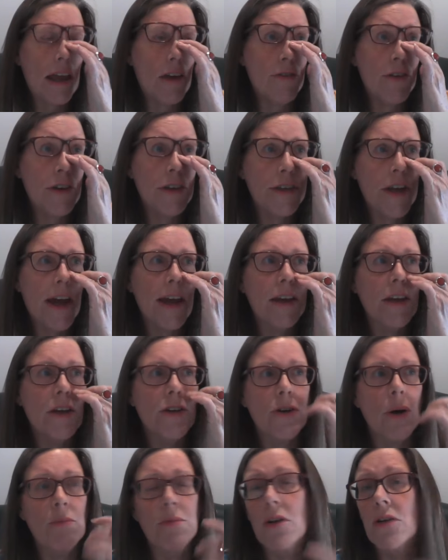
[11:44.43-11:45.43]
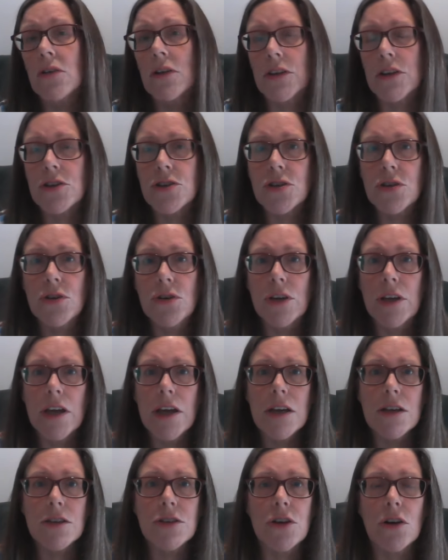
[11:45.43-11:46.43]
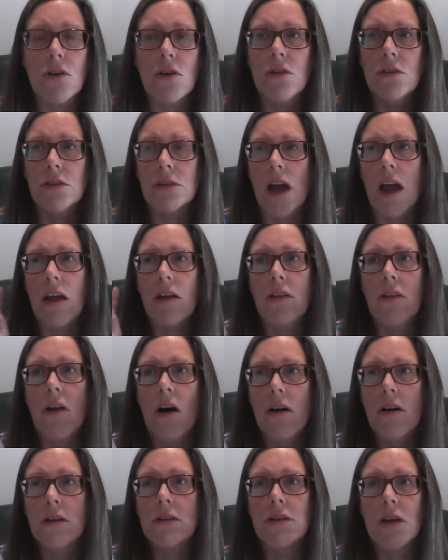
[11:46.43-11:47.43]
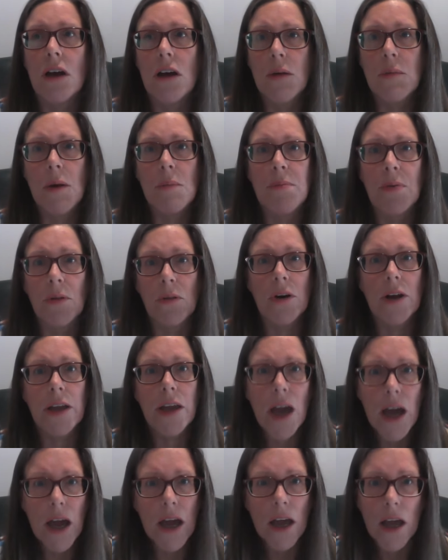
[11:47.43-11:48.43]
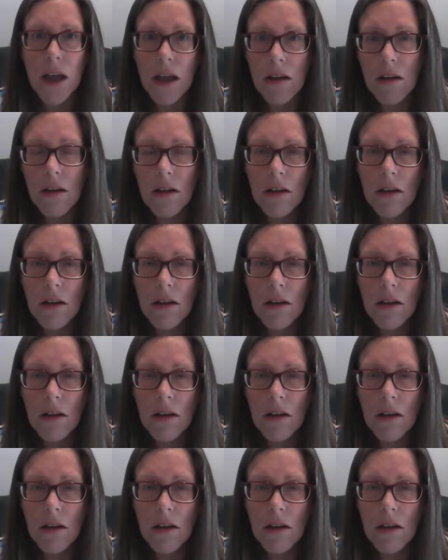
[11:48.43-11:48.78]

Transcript: If you stay in a job longer than two years, you're called a long term employee.